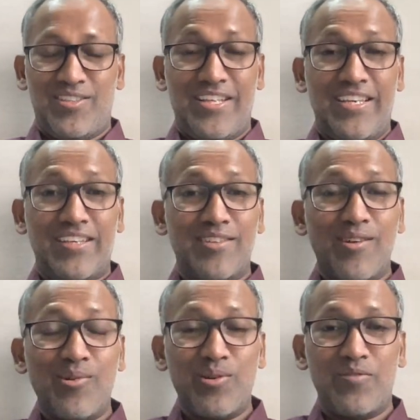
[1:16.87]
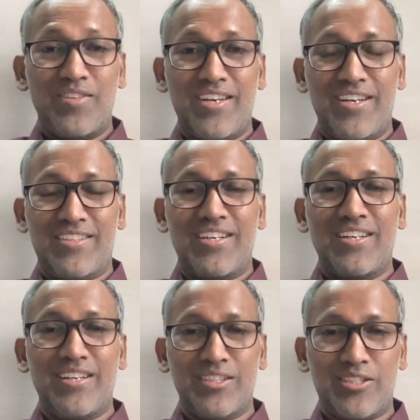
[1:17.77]
taking the load of the Earth
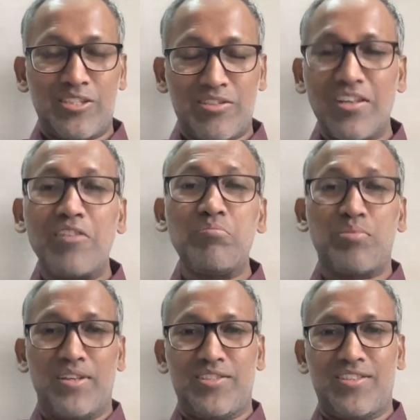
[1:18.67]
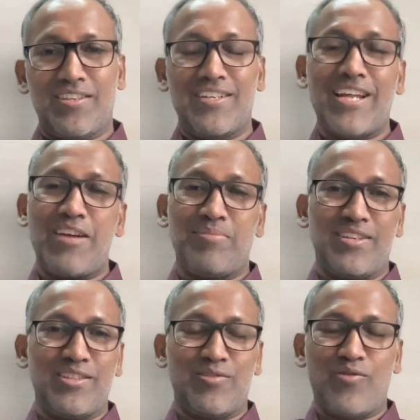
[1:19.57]
under extreme pressure, a
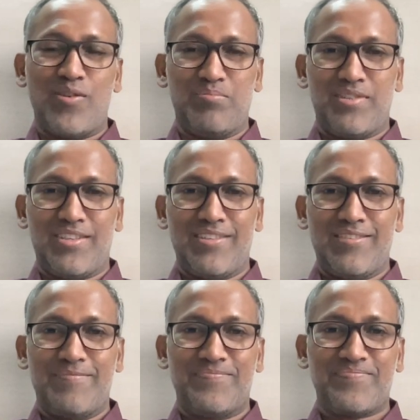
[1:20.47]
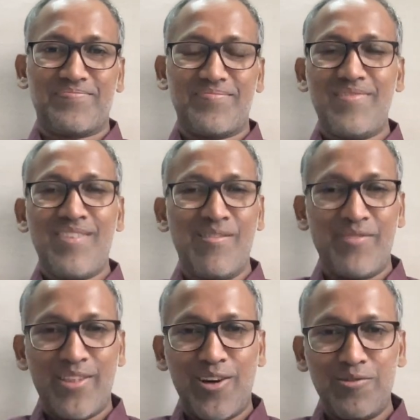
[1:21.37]
diamond is formed.
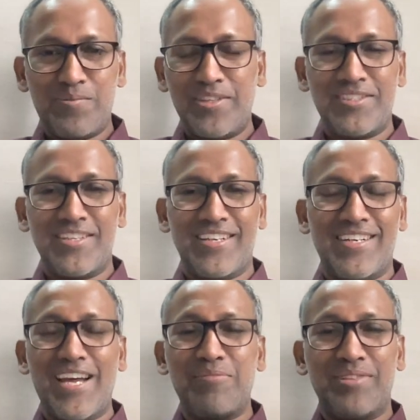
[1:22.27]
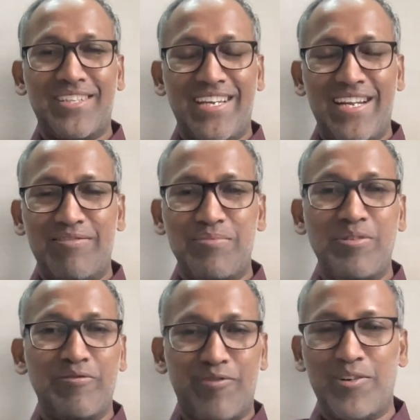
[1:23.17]
Without pressure, a diamond can never be
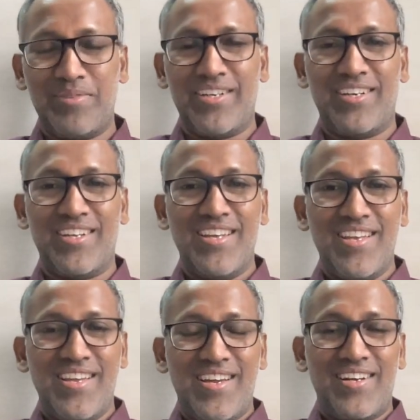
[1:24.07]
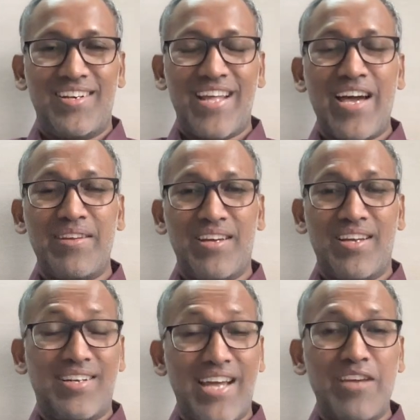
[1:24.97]
formed, and a
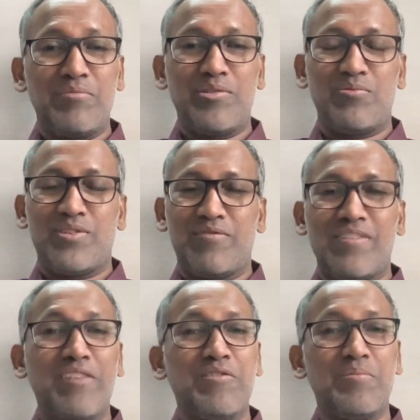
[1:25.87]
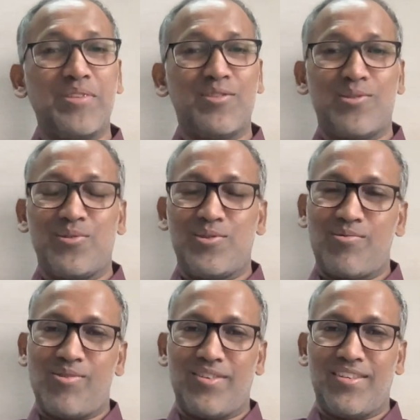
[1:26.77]
diamond would have never been so
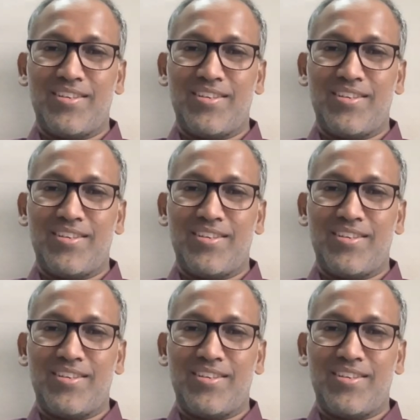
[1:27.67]
strong.